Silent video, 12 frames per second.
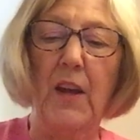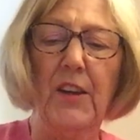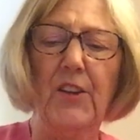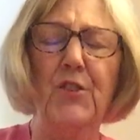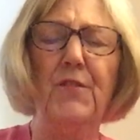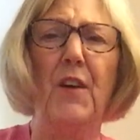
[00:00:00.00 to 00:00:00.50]

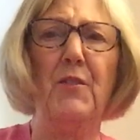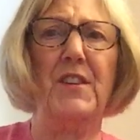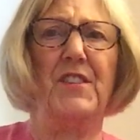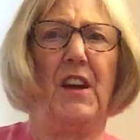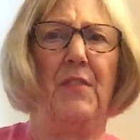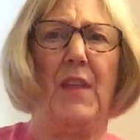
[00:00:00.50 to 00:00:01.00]
"You've only
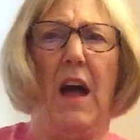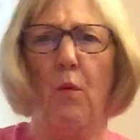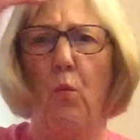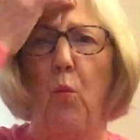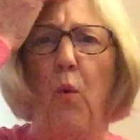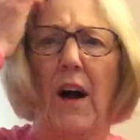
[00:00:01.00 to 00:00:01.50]
done
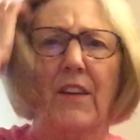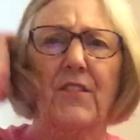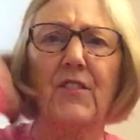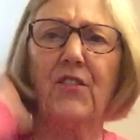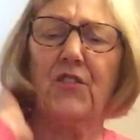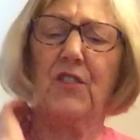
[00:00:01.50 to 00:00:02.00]
that
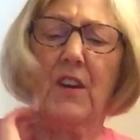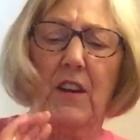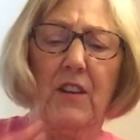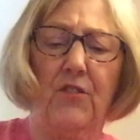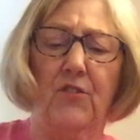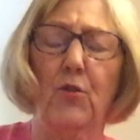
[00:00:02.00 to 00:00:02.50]
once,"
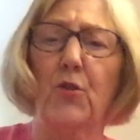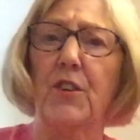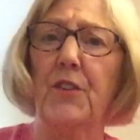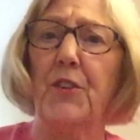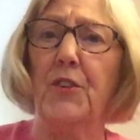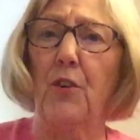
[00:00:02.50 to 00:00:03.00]

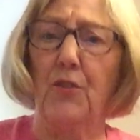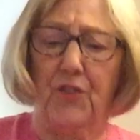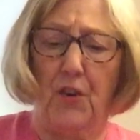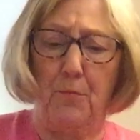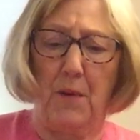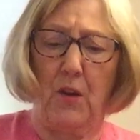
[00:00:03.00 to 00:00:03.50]
snorted the not
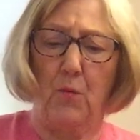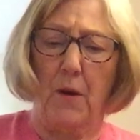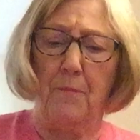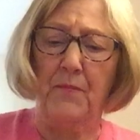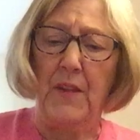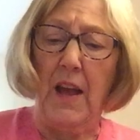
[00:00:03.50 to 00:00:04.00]
so big
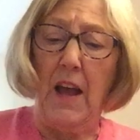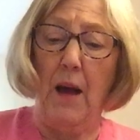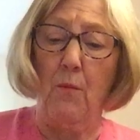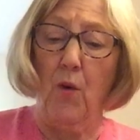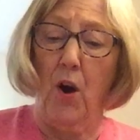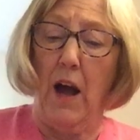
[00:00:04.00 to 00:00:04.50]
one.
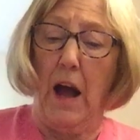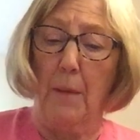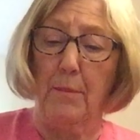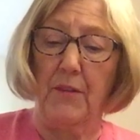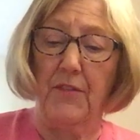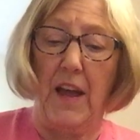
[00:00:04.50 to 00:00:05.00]
"And what
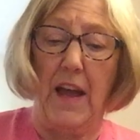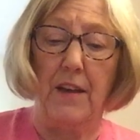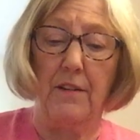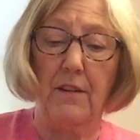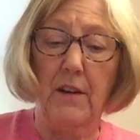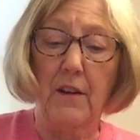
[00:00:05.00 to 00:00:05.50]
happened
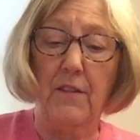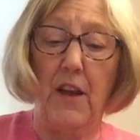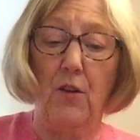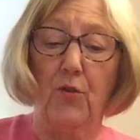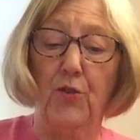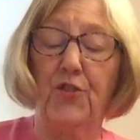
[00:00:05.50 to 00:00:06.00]
then? They
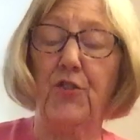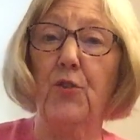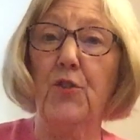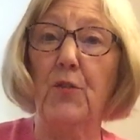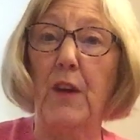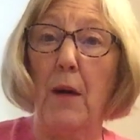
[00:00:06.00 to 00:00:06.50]
all saw
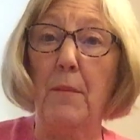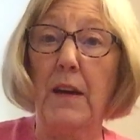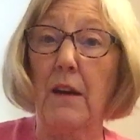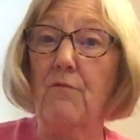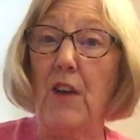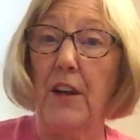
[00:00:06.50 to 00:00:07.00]
you coming
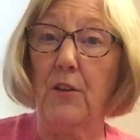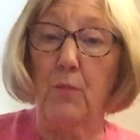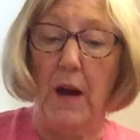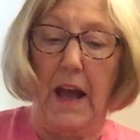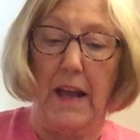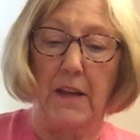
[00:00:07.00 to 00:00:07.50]
and ran
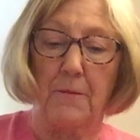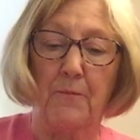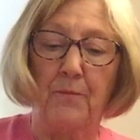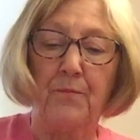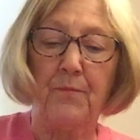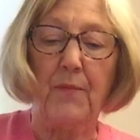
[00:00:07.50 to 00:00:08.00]
away."
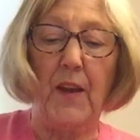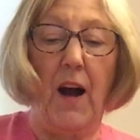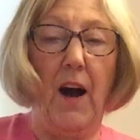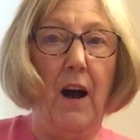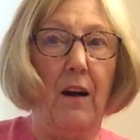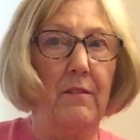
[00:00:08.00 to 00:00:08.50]

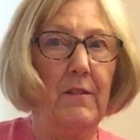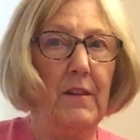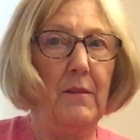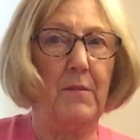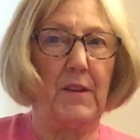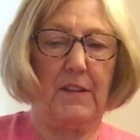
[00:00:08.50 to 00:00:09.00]
"Ah,
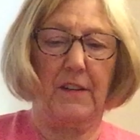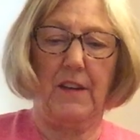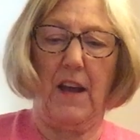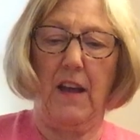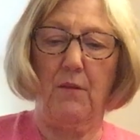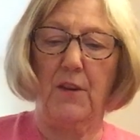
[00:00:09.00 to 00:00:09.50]
but
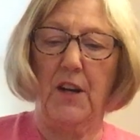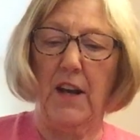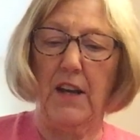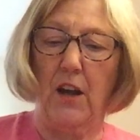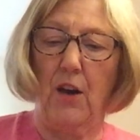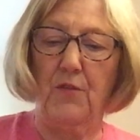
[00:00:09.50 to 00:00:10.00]
today when I
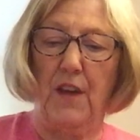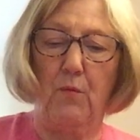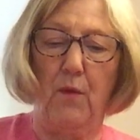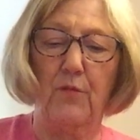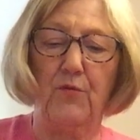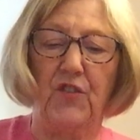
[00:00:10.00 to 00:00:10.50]
go they
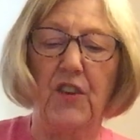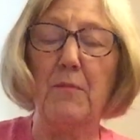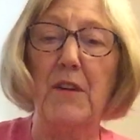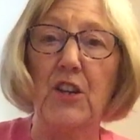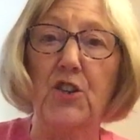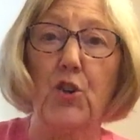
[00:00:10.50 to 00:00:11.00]
won't see
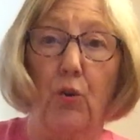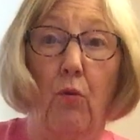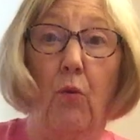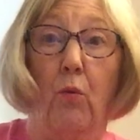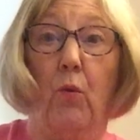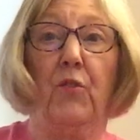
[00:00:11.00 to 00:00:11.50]
me at
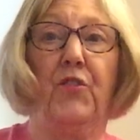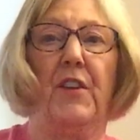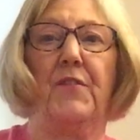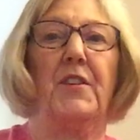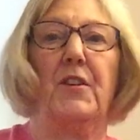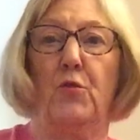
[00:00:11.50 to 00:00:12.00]
all,"
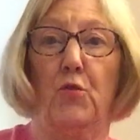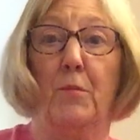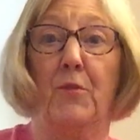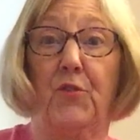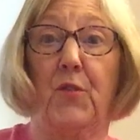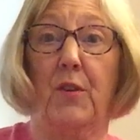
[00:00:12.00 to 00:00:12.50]
said the
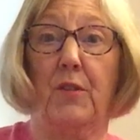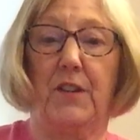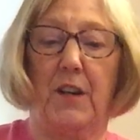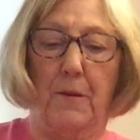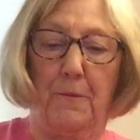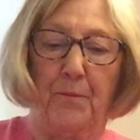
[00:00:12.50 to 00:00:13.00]
enormous
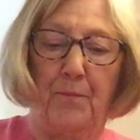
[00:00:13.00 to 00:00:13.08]
crocodile.